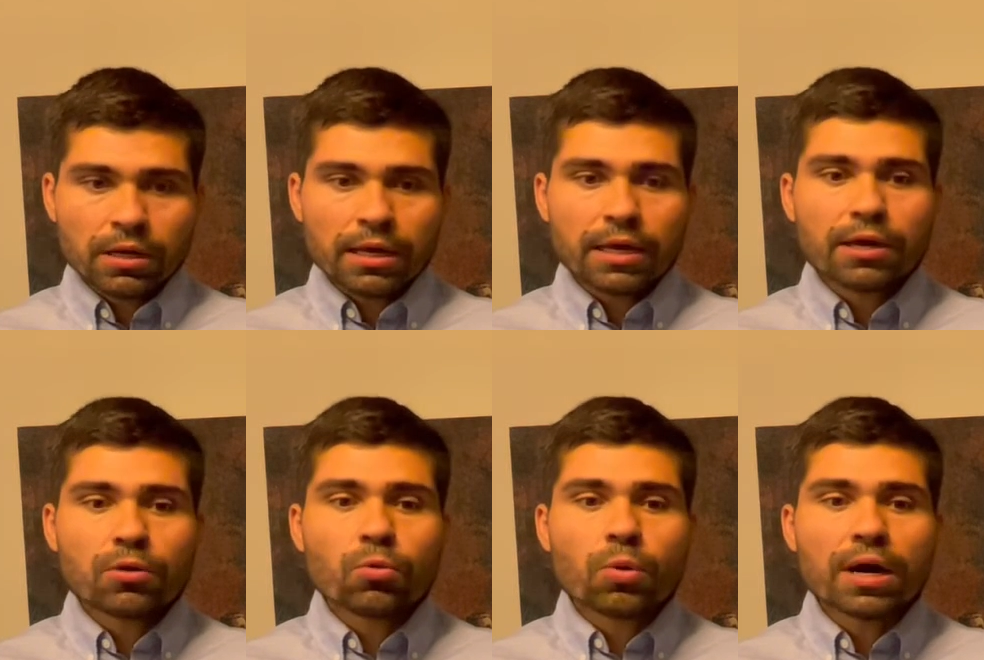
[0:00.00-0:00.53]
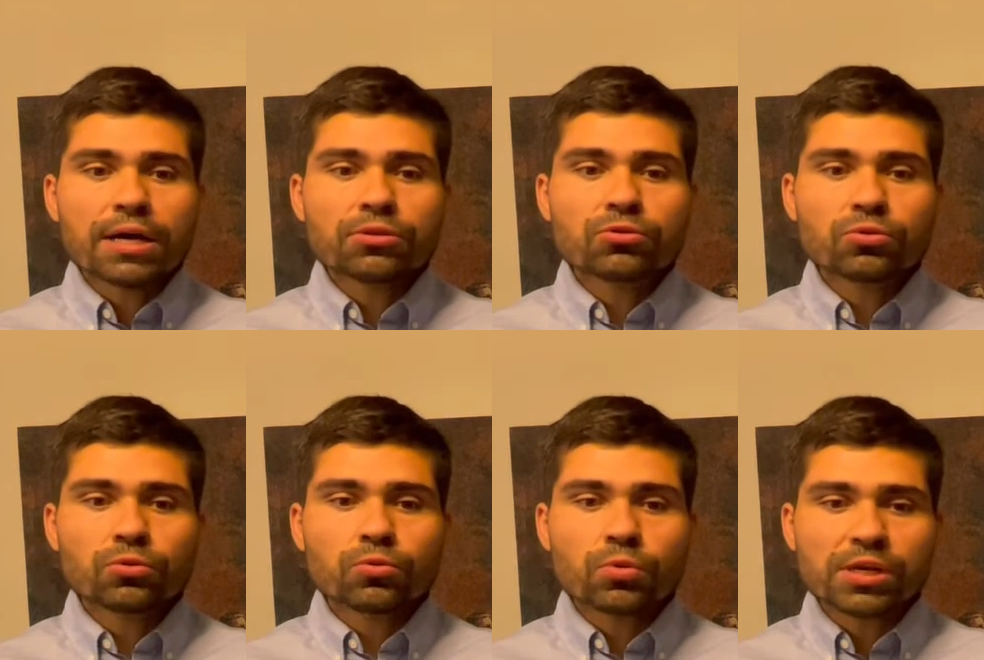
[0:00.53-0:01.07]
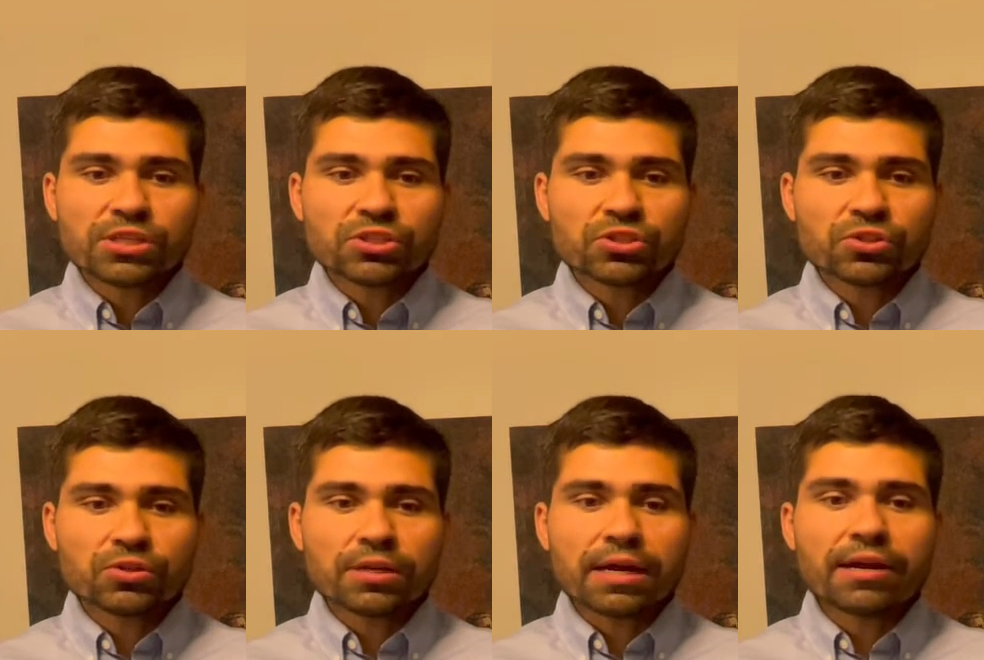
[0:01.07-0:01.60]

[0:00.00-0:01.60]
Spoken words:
And why do questions